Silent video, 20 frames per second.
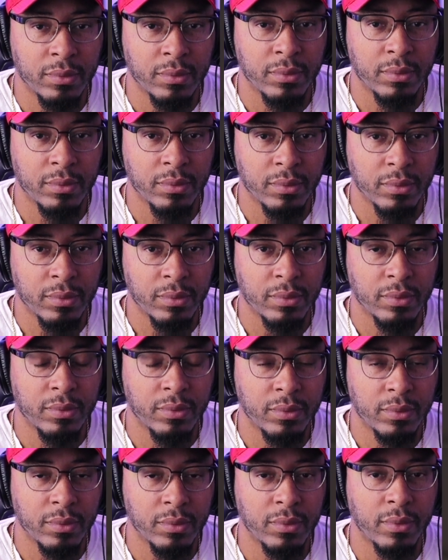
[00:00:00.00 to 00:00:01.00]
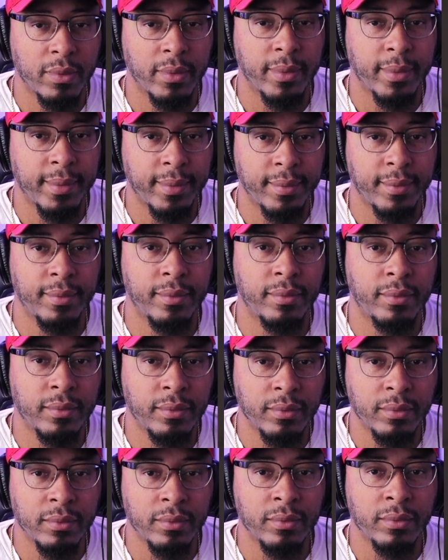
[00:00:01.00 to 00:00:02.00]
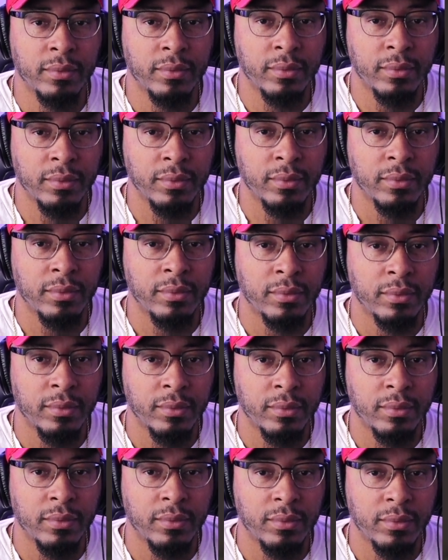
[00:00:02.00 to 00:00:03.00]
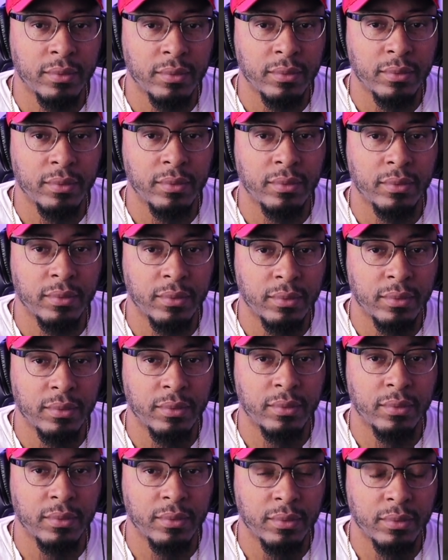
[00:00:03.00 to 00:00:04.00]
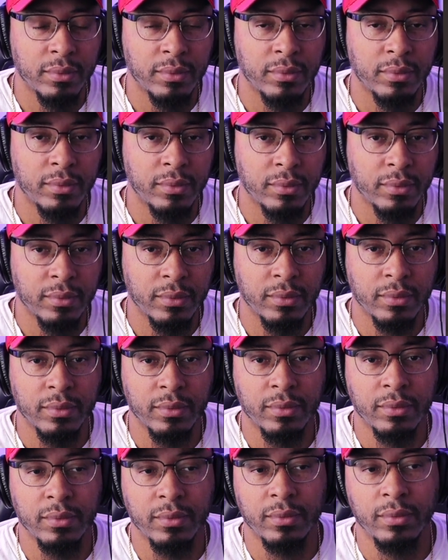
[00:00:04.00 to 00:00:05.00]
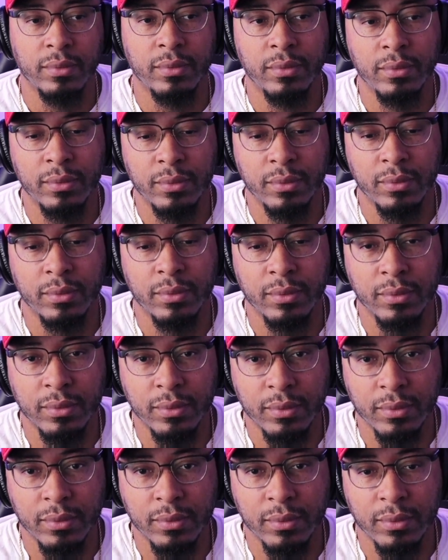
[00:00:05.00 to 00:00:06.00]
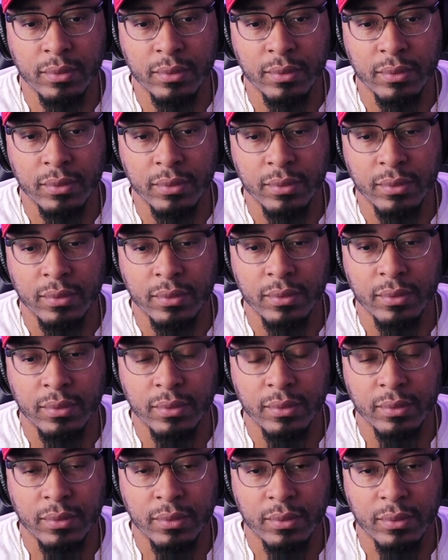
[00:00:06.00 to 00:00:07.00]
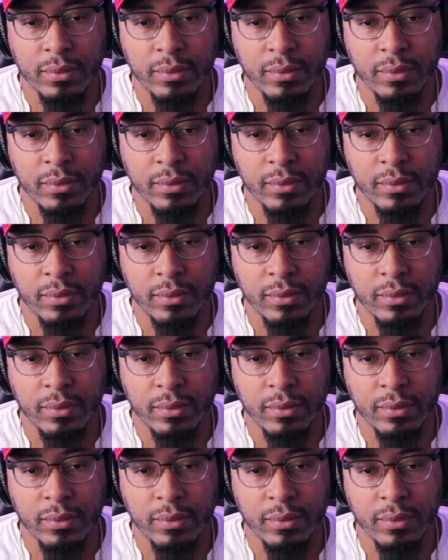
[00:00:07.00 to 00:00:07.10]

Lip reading: (silent)